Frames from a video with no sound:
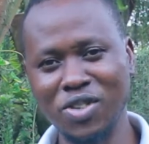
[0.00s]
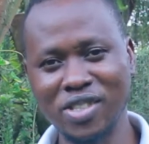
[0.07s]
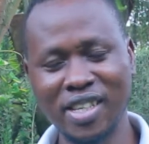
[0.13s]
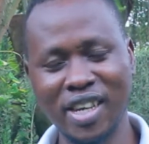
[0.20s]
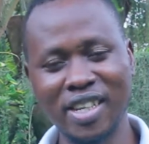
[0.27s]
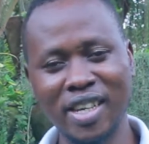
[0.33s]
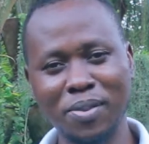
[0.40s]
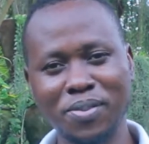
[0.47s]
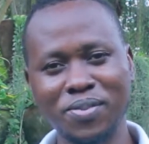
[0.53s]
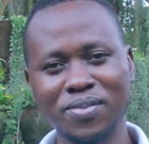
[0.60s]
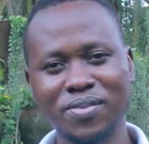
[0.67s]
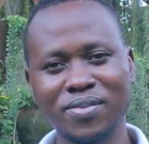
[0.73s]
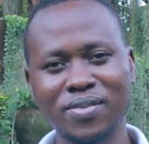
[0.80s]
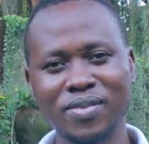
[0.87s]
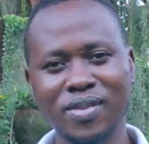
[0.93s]
your startup.
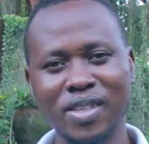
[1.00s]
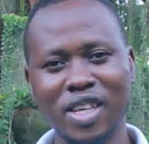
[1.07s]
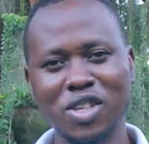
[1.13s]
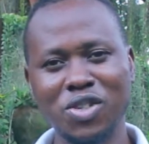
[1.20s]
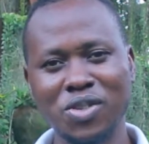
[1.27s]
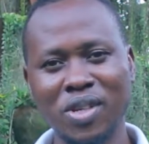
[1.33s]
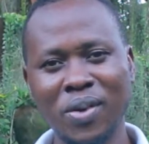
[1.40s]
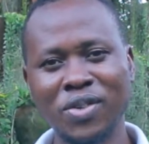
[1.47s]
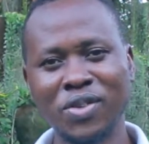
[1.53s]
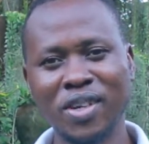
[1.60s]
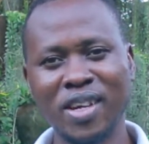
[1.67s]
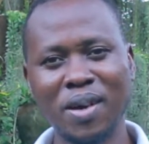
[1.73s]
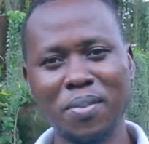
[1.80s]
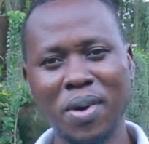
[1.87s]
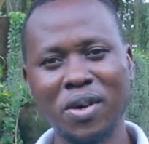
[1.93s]
Today we're
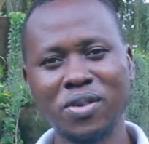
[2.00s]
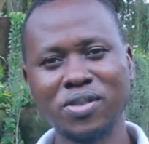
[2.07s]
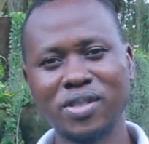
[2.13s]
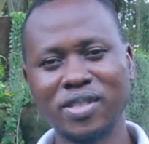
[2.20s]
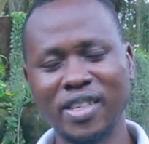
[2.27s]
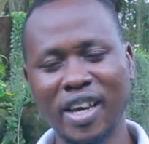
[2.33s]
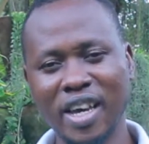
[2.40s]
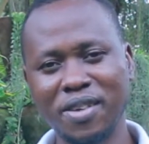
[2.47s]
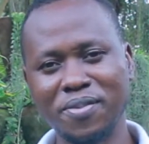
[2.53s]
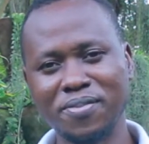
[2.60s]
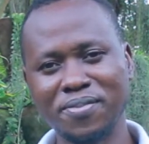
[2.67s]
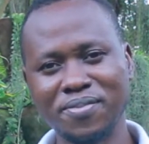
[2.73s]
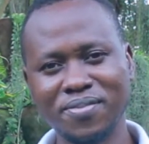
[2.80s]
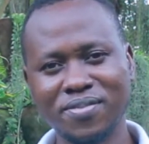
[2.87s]
talking about time.